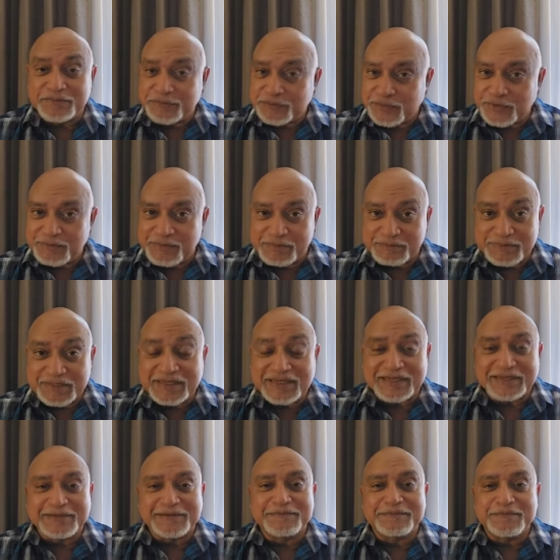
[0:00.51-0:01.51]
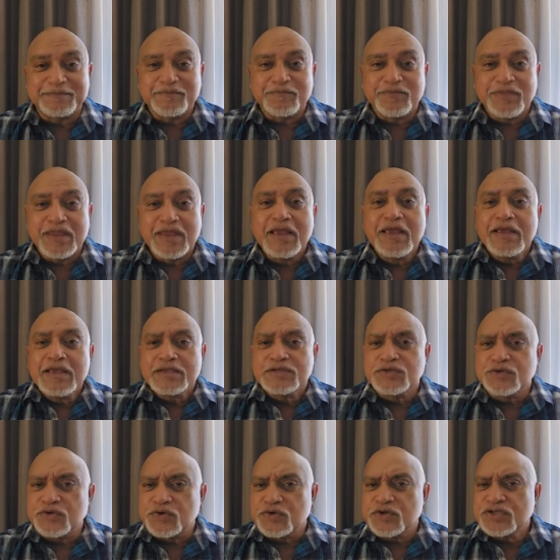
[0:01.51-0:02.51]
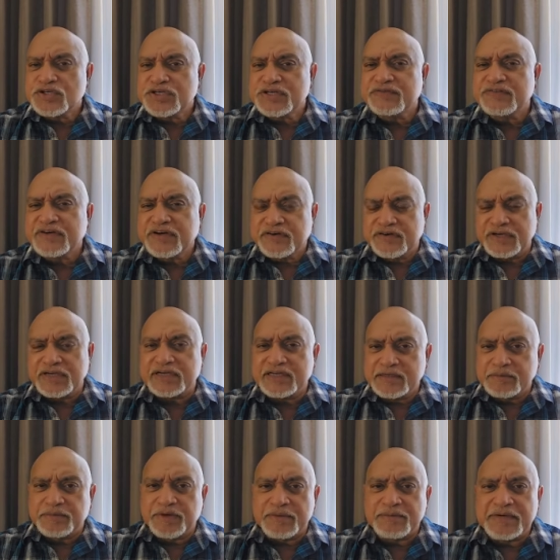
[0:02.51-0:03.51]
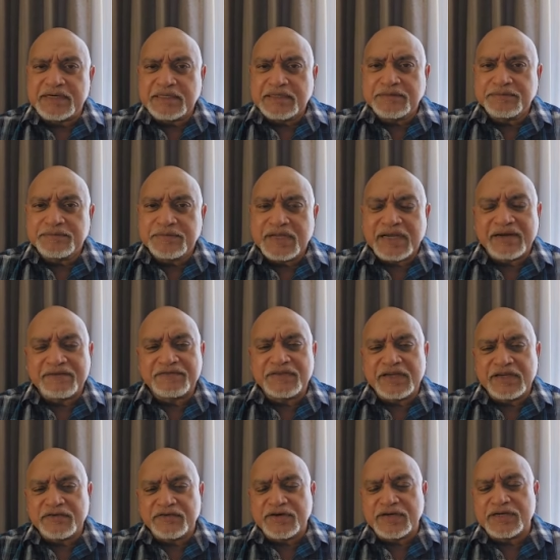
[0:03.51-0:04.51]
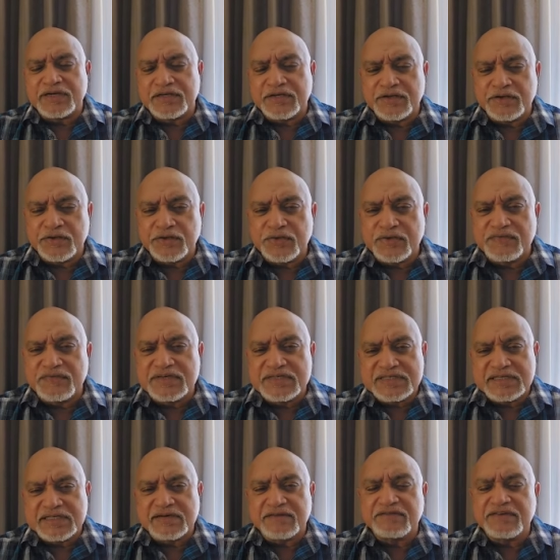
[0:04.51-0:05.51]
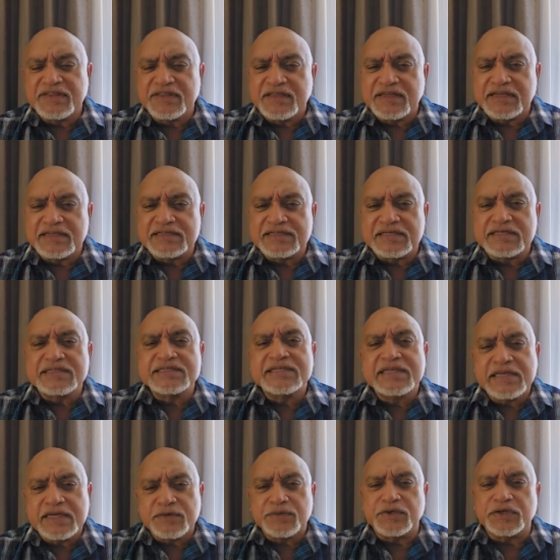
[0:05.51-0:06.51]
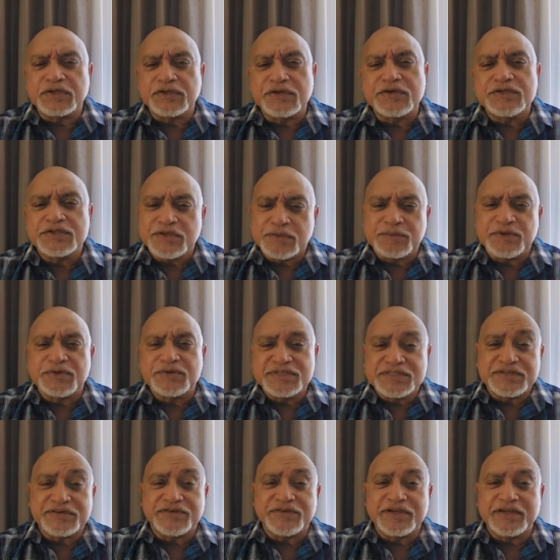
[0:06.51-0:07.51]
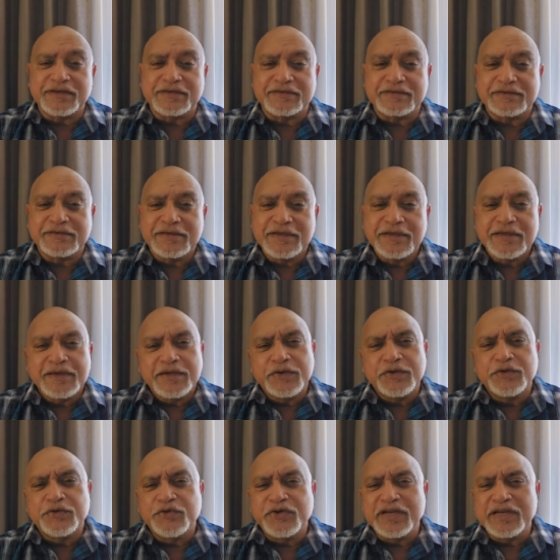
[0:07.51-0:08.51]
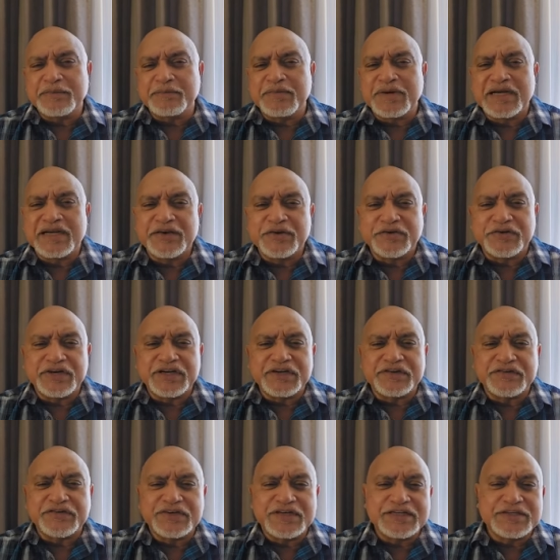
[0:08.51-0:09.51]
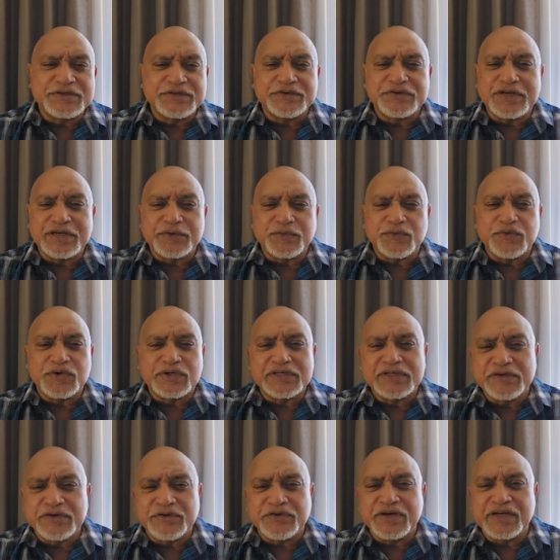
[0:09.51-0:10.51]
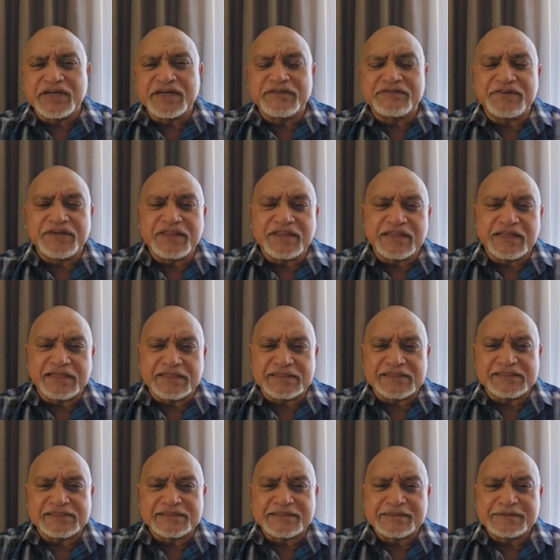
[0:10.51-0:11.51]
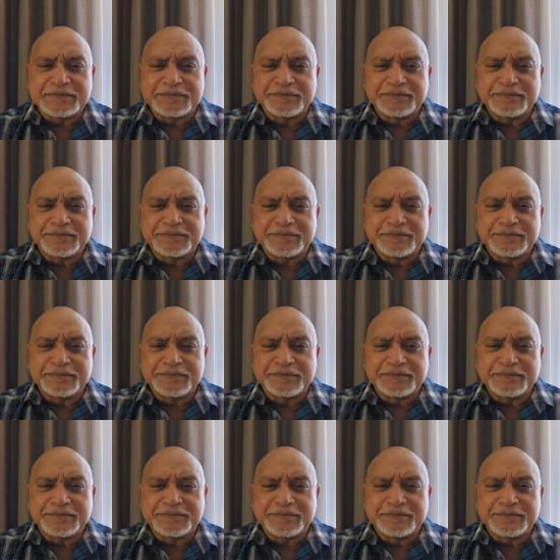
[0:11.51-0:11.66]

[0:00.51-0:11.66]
Remember that. So Lord Shiva created Brahma after he created the universe and everything else. And he said, here what? Your job now is to create. You create man, you create trees, you create water, you create everything else.